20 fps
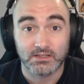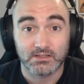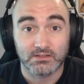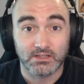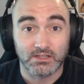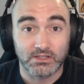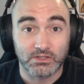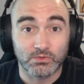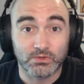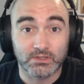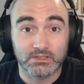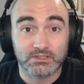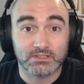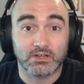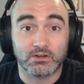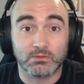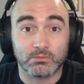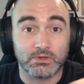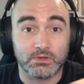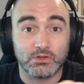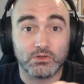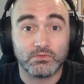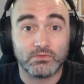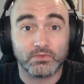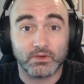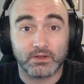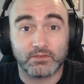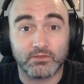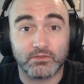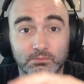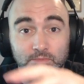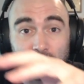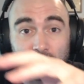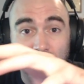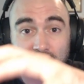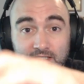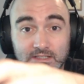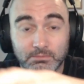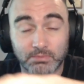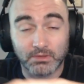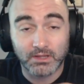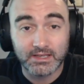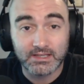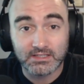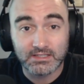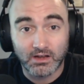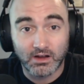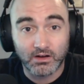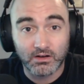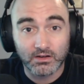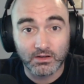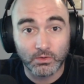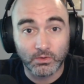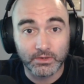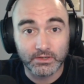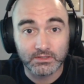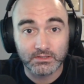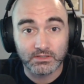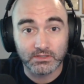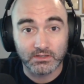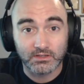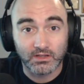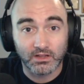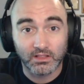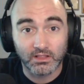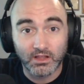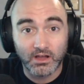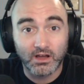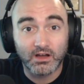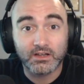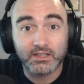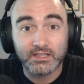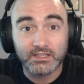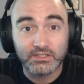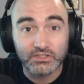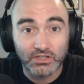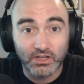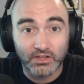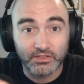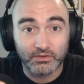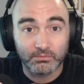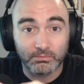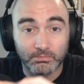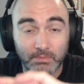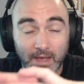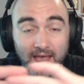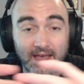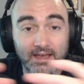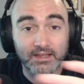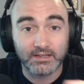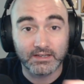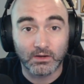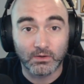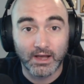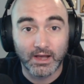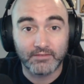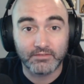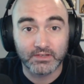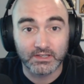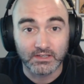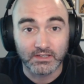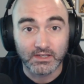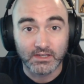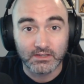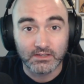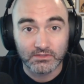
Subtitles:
the units that are maneuvering from place to place aren't going to clog each other, having,